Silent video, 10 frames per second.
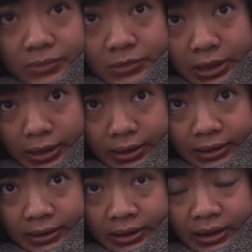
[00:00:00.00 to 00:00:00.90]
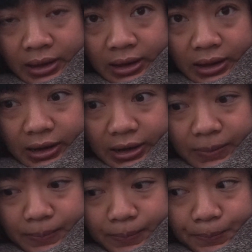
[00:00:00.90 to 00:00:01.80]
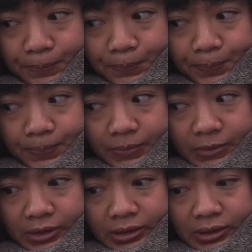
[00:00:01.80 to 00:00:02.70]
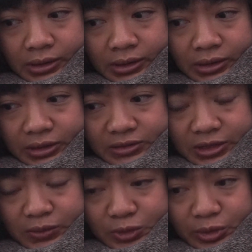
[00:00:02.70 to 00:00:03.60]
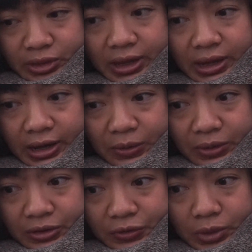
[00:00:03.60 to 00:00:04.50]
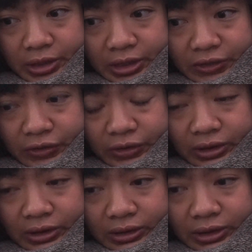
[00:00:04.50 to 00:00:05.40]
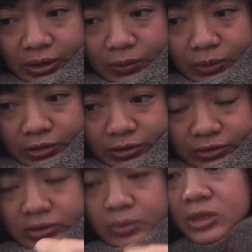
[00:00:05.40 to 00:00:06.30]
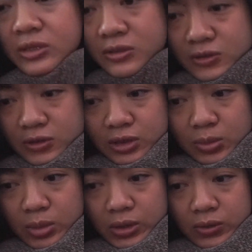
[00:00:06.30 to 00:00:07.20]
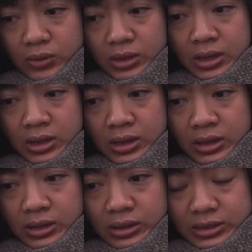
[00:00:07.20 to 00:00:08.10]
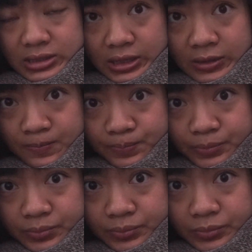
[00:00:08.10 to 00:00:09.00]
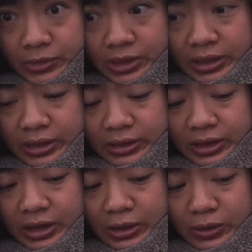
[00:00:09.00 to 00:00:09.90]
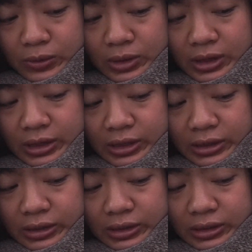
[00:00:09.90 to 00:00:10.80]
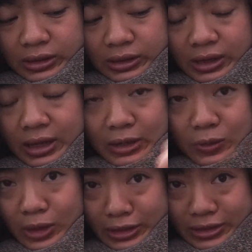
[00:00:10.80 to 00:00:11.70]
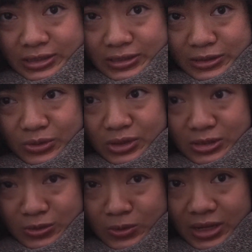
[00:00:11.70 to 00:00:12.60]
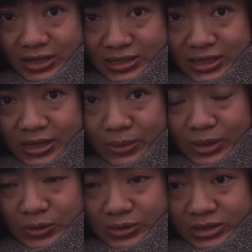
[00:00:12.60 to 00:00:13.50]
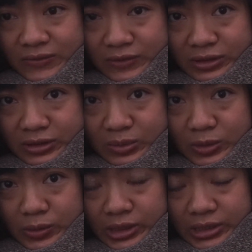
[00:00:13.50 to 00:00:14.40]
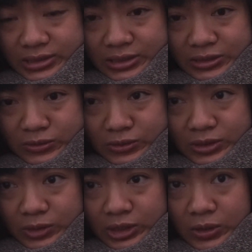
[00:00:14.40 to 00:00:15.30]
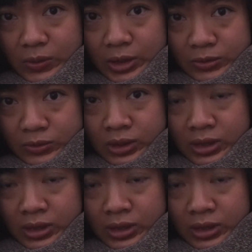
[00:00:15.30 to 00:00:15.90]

yeah, the sun was pretty high when I was walking, and I was a bit concerned about the sun and how I didn't wear any sunscreen. So next time I will definitely be wearing sunscreen when I go out